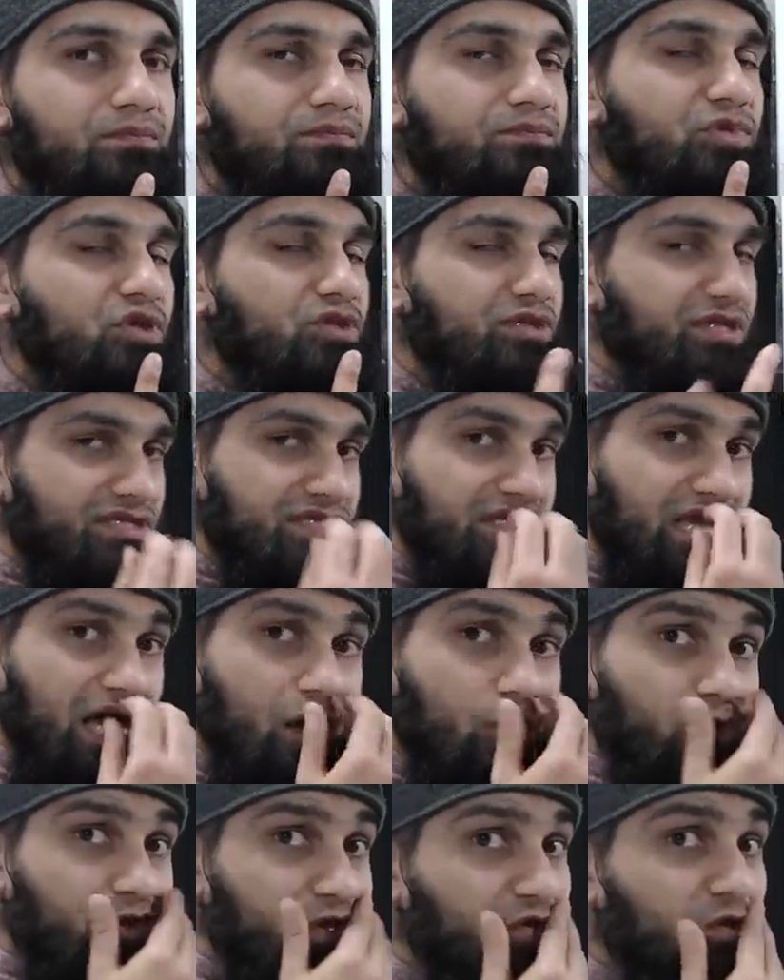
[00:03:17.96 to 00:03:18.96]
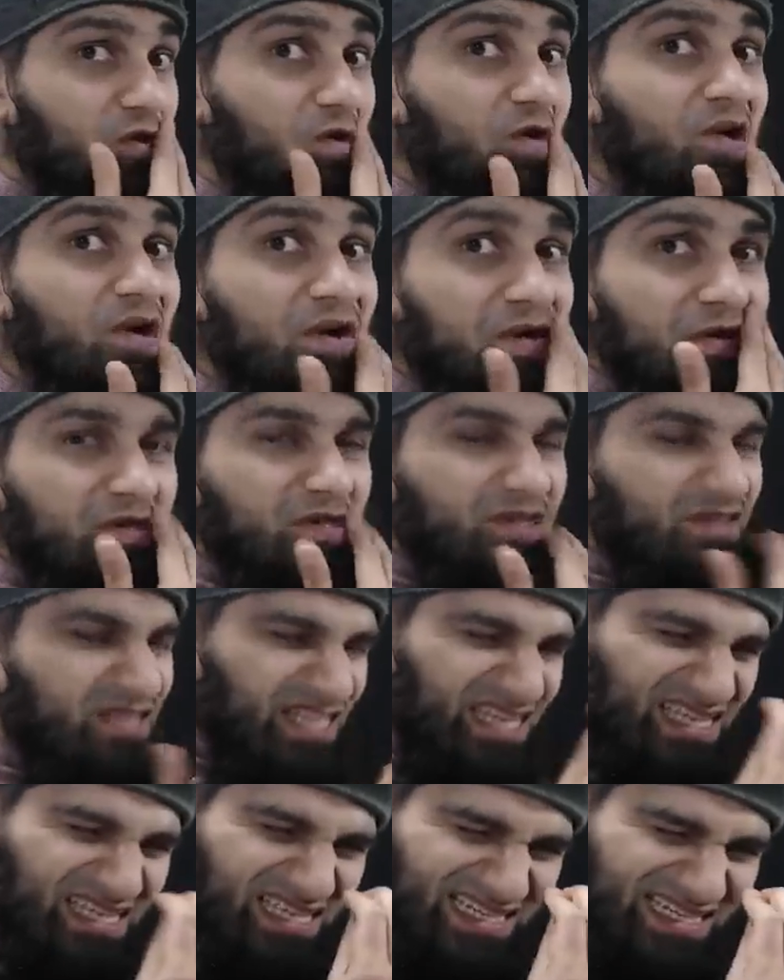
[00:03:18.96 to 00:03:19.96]
So this is how we know
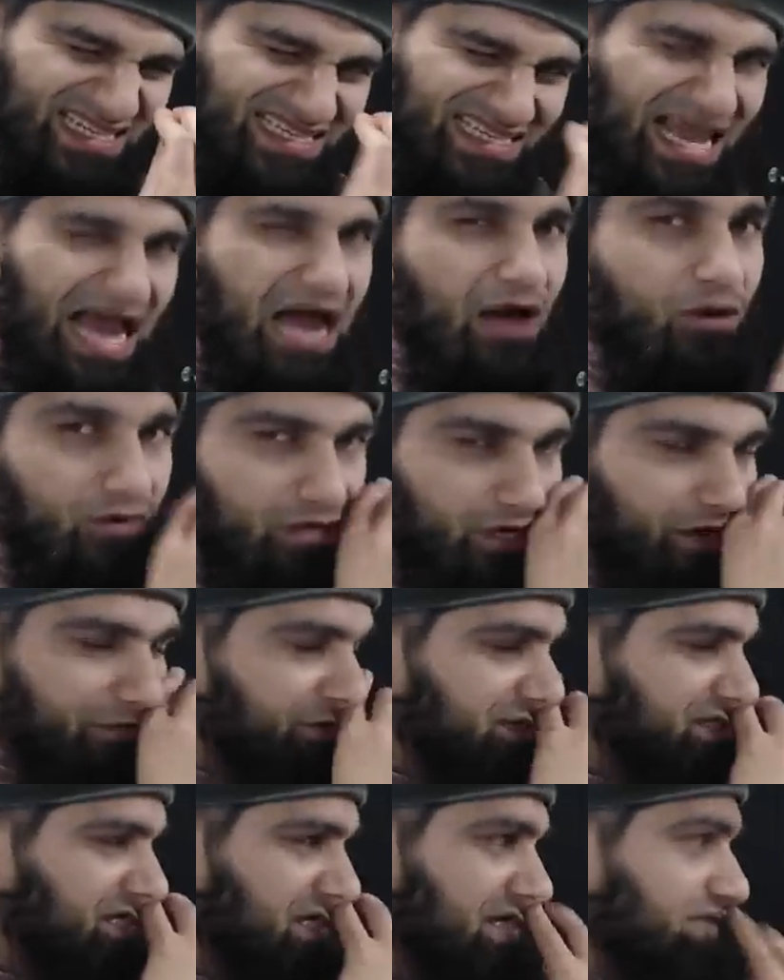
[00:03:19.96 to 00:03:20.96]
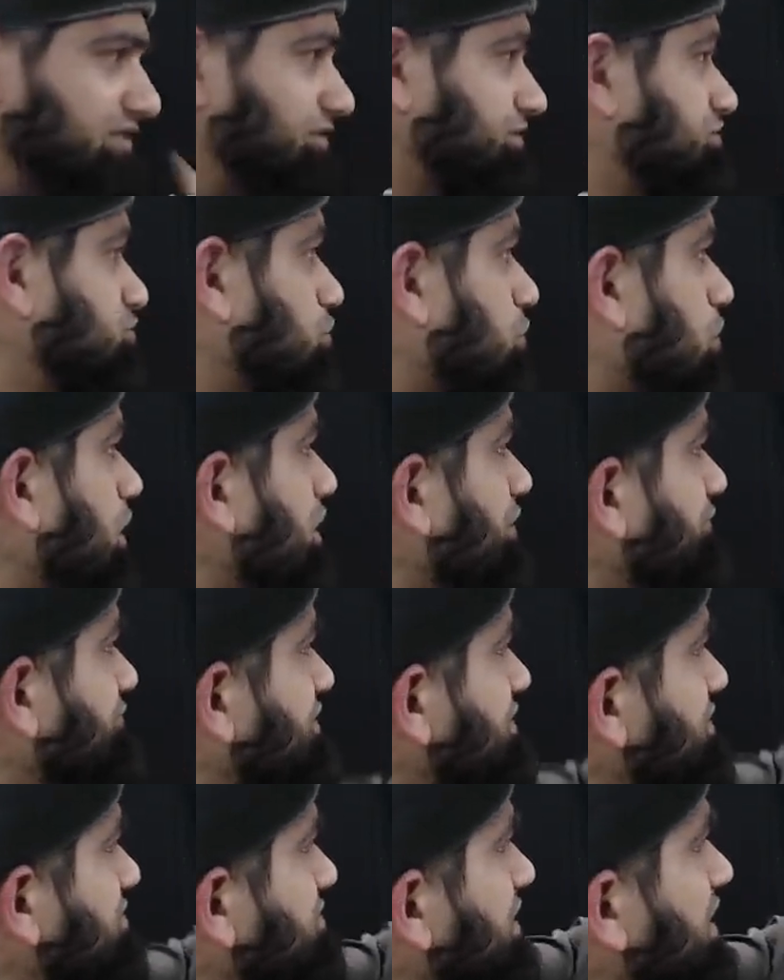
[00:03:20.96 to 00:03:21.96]
the sound of each letter. So all of
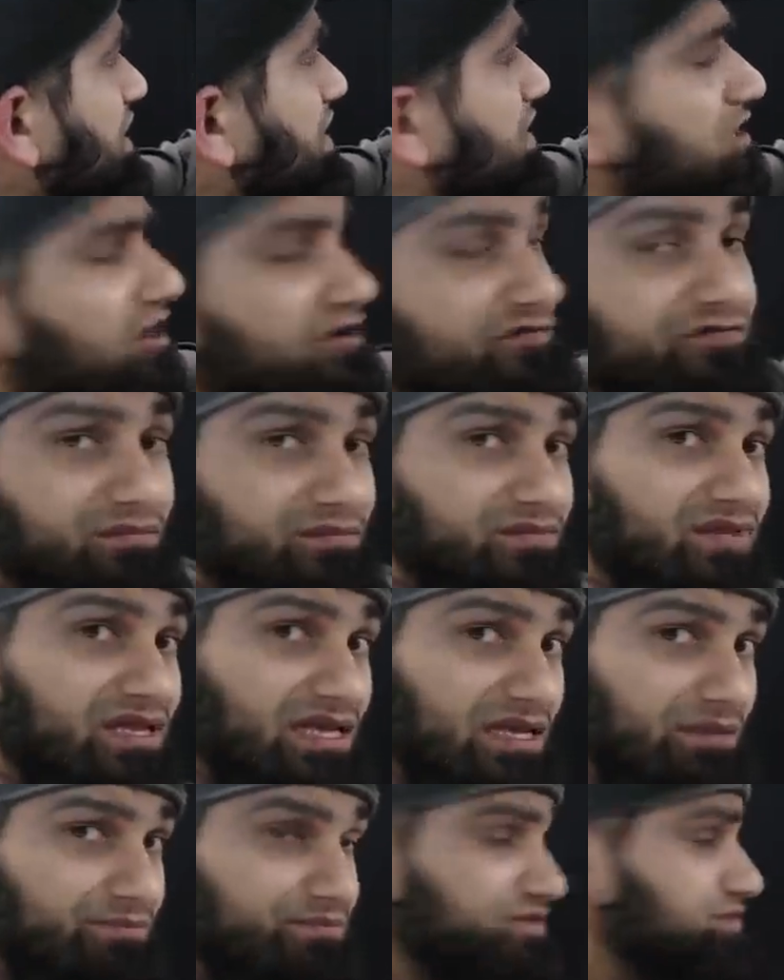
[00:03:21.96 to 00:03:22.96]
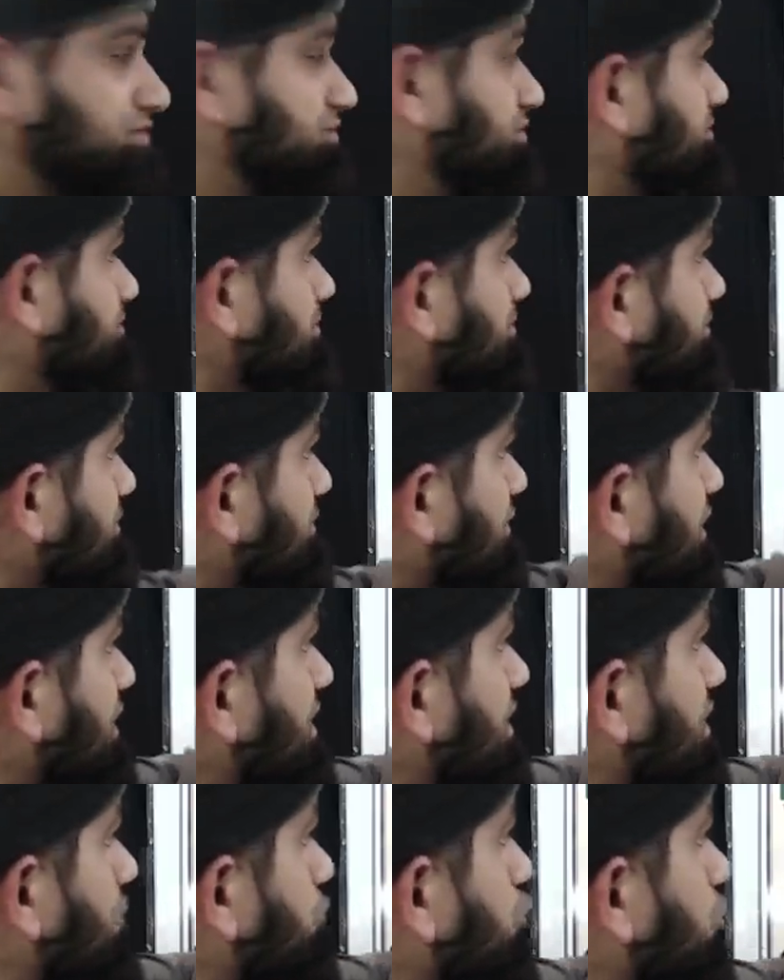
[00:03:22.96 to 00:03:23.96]
these come from the lips.
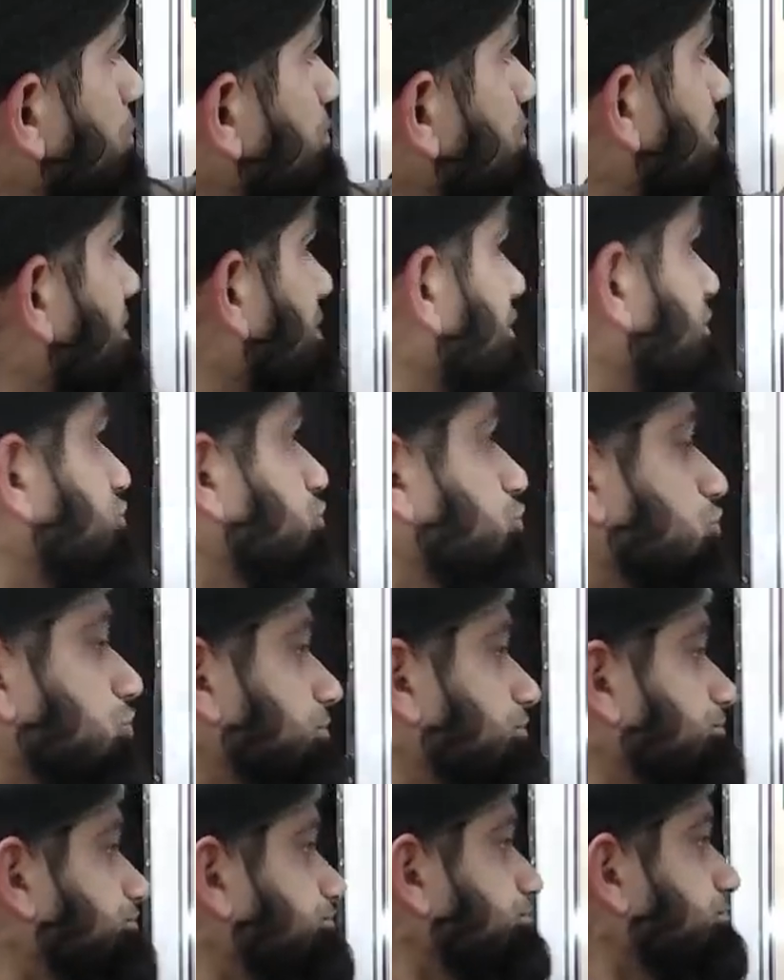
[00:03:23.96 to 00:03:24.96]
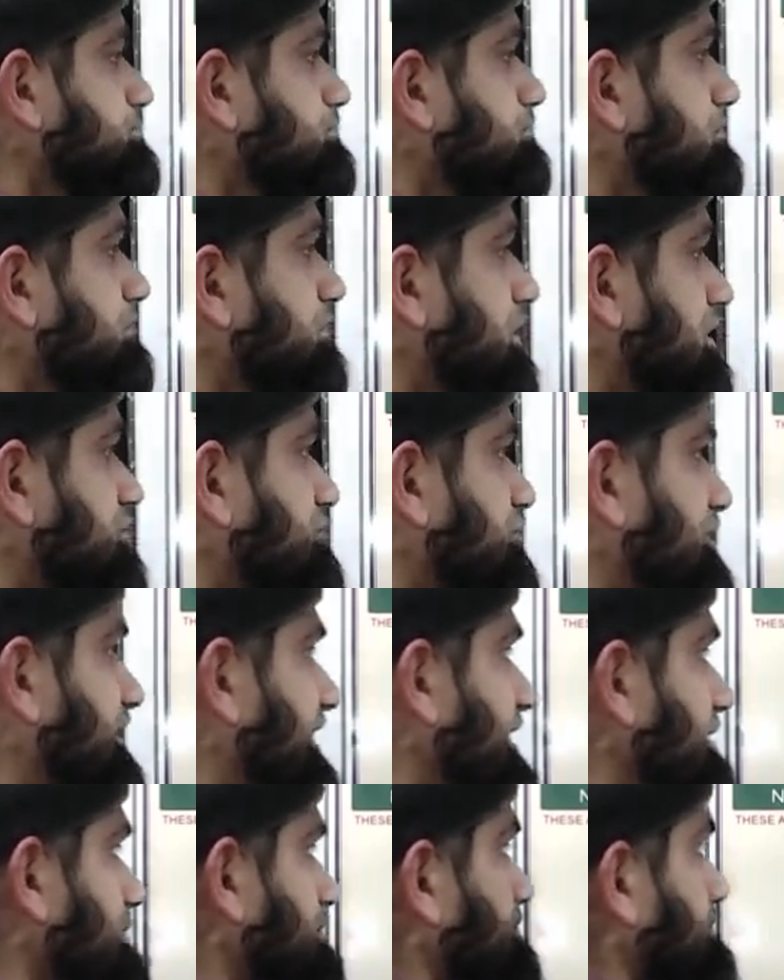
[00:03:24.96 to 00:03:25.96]
Group number 2. Let's read it.